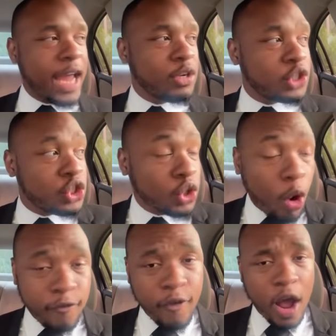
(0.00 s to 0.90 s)
And
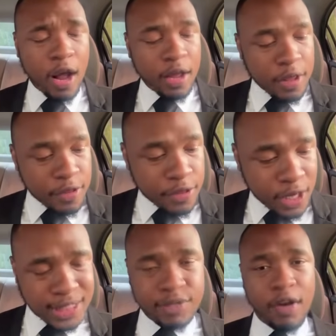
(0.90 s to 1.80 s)
so far,
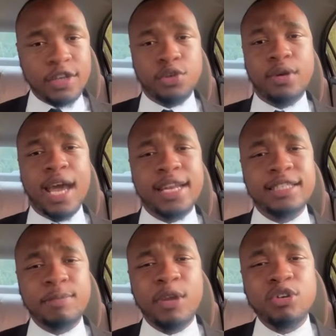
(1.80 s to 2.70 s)
thus far, Trinidad
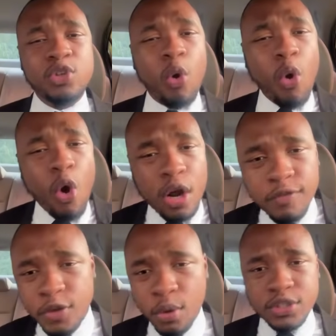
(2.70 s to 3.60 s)
and Tobago, to all
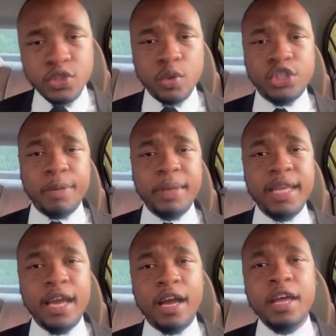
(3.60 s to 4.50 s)
of you on social
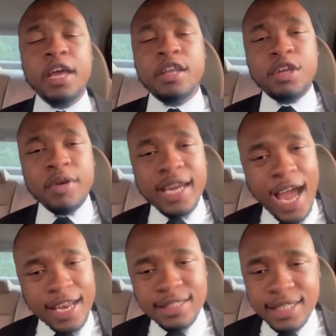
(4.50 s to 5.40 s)
media, the
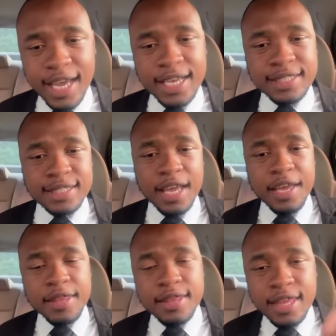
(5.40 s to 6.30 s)
reality is
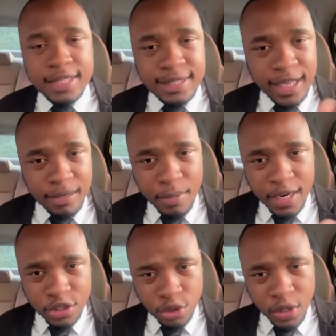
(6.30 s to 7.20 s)
this
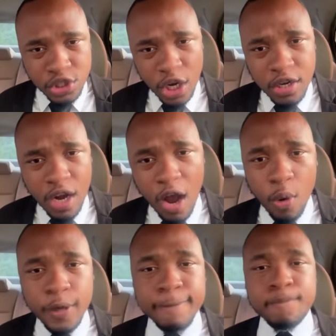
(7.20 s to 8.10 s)
administration
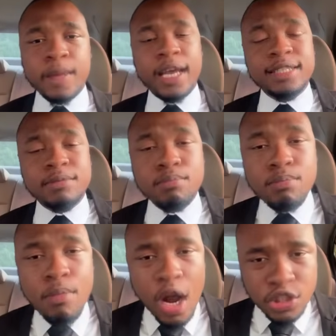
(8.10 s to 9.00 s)
now is
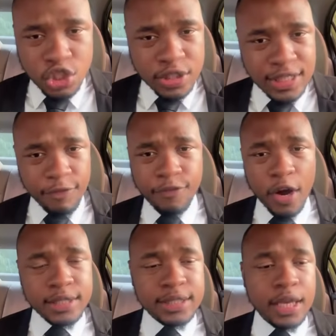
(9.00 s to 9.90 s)
much
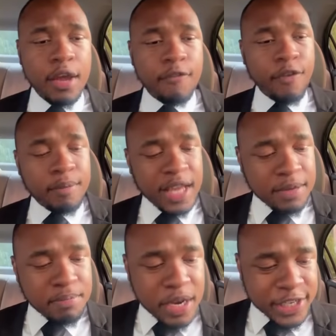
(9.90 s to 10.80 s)
different from the
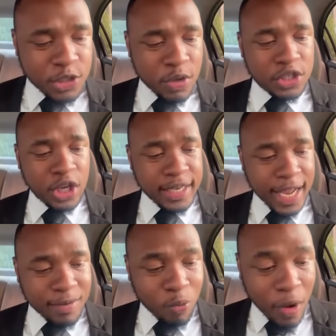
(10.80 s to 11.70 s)
administration
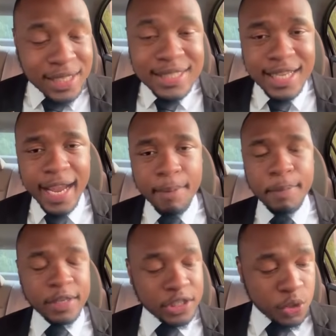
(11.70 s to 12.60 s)
that was there
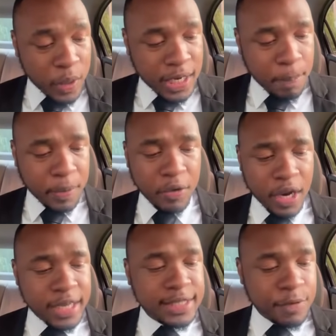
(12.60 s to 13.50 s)
between the
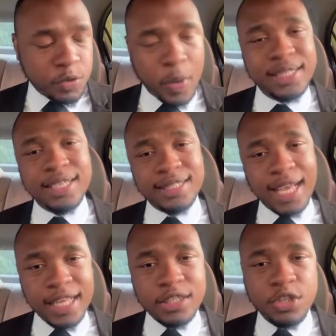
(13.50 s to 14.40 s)
periods of
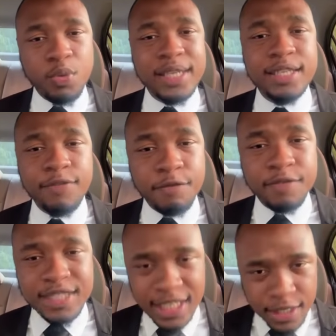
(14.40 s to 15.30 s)
2010 to
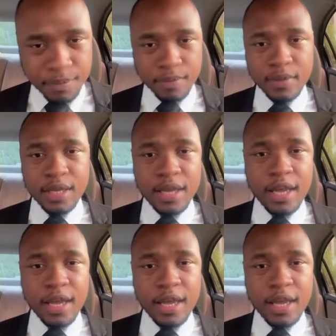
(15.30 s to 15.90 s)
2015.